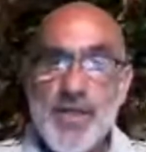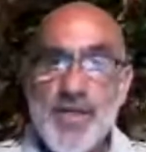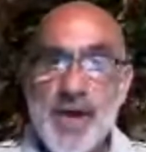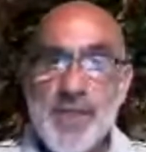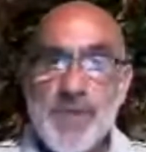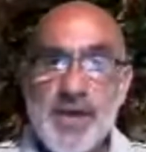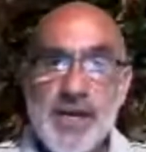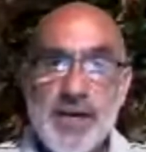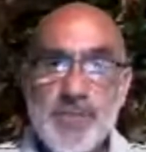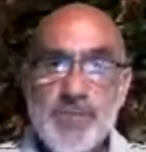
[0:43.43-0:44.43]
then
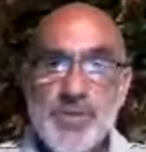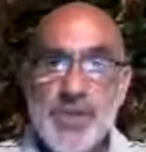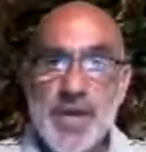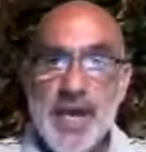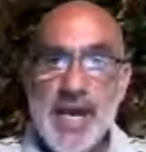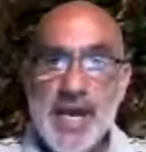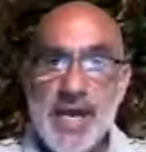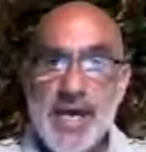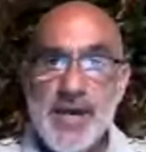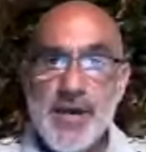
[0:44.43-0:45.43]
becomes
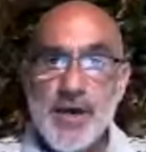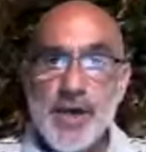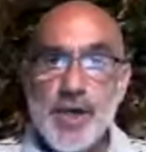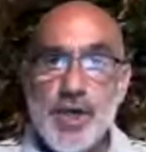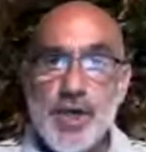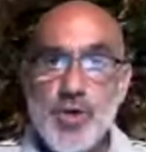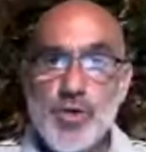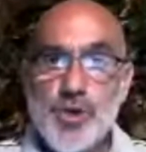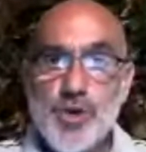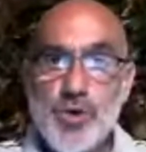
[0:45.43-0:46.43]
a
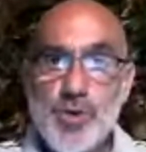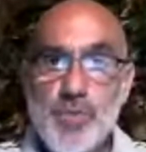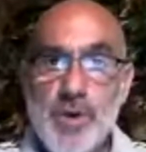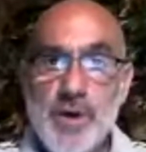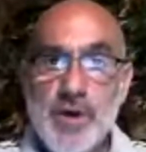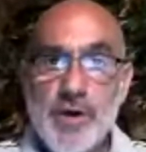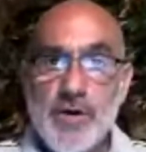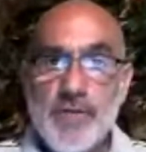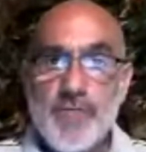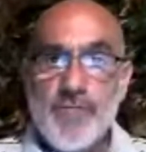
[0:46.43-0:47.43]
YouTube
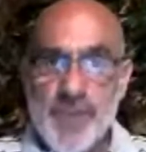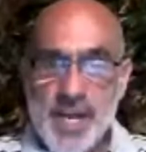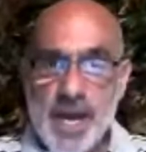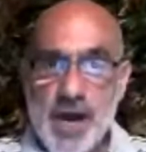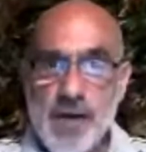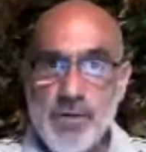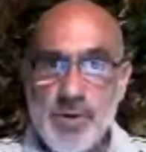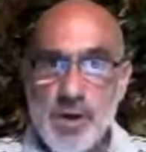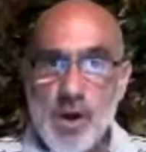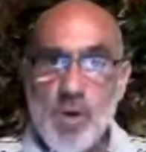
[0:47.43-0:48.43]
video,
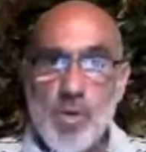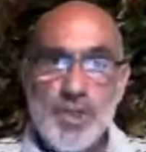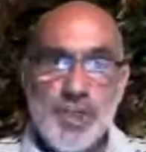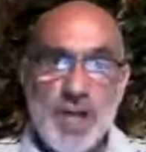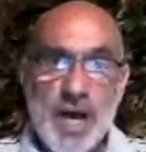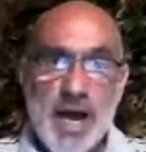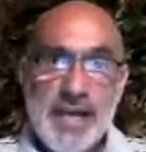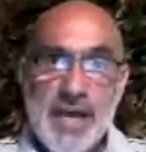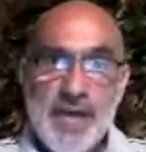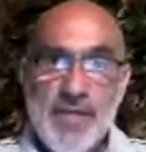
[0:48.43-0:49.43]
which I
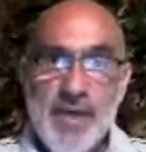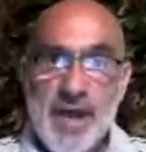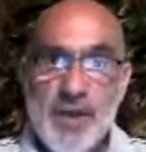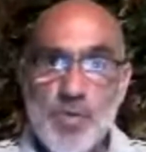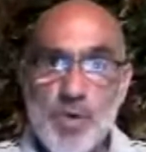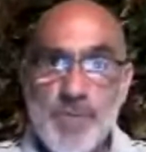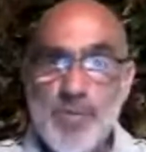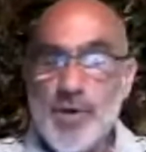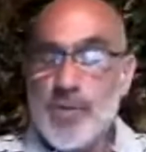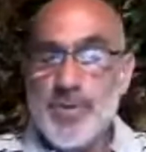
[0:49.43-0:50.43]
can then
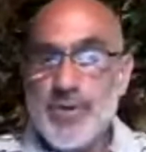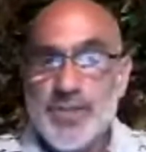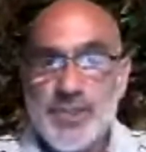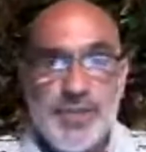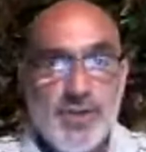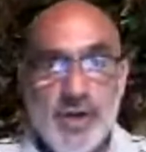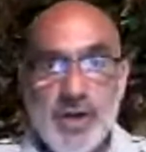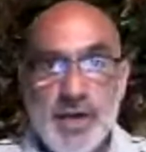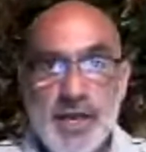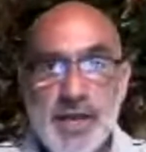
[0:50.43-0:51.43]
repurpose
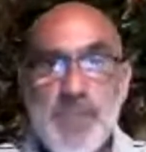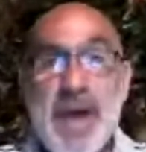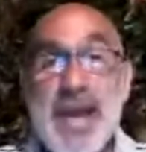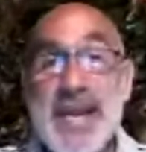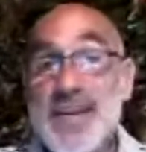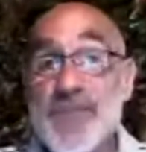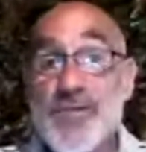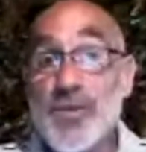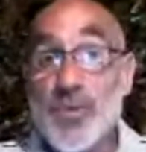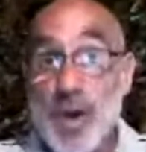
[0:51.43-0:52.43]
in many
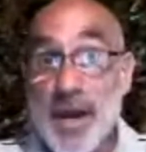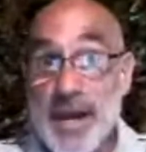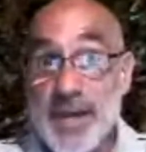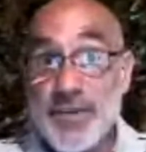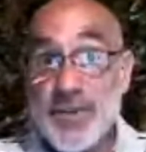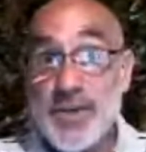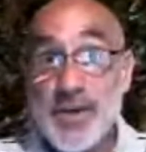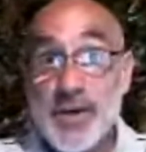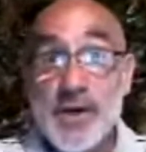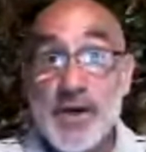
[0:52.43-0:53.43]
different ways
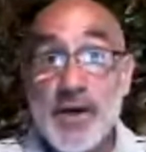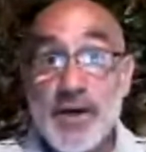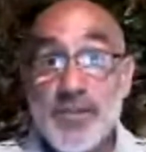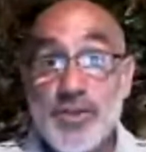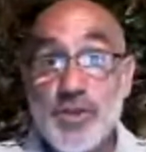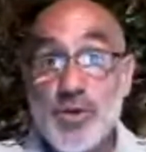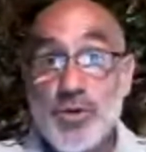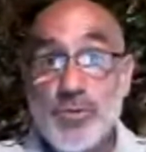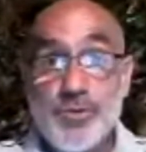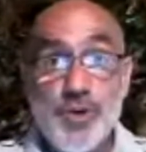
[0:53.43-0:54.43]

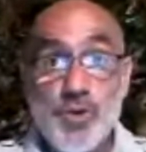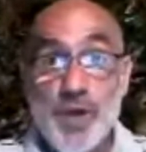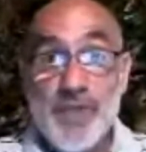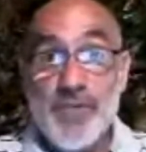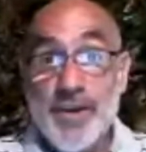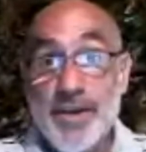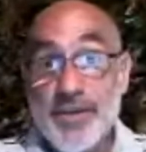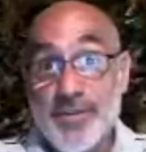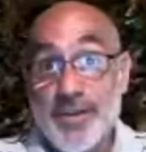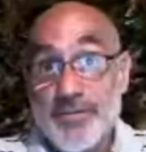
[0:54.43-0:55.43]
to do whatever it
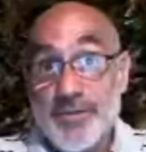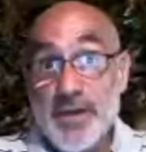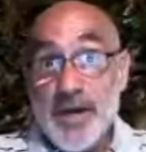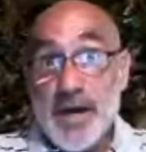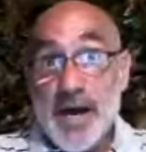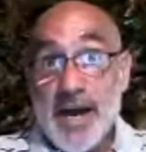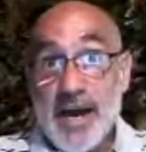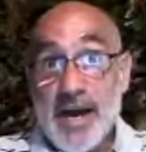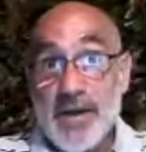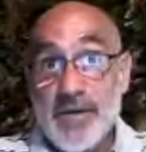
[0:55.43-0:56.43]
is that
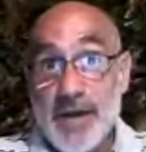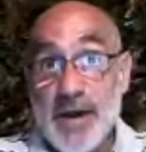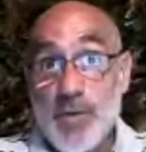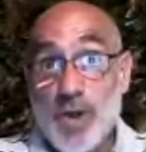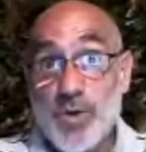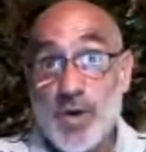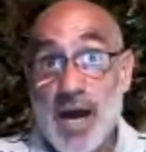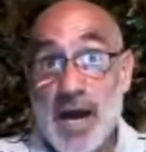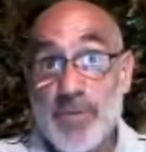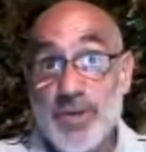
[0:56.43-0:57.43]
I want to
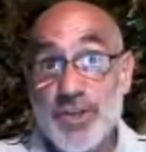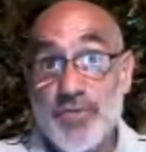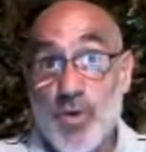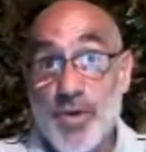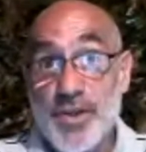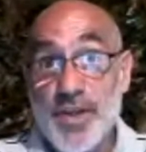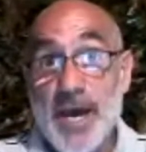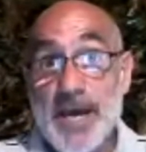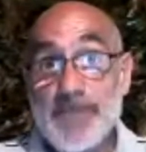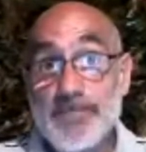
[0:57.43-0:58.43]
accomplish for the
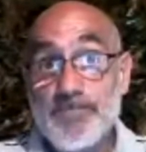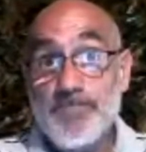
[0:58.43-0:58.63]
day.